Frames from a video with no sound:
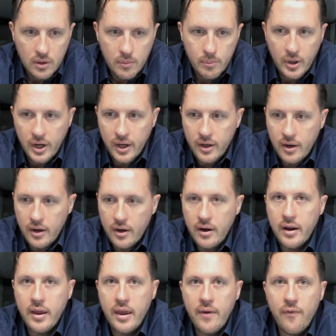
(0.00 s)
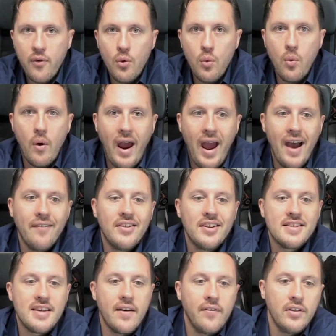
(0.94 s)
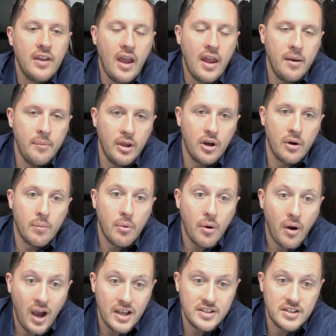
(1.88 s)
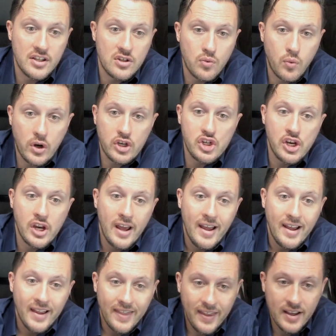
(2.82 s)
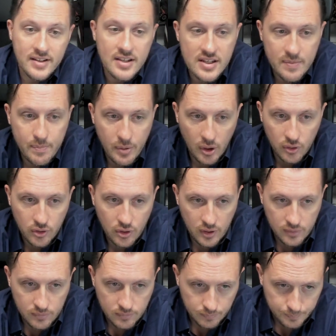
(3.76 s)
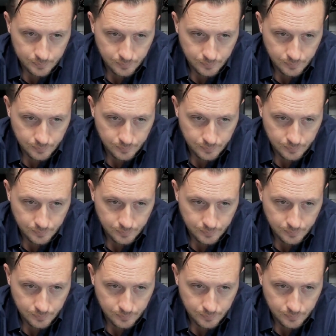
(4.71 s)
But uh, if you have the 7 nanometer process, which this is built on,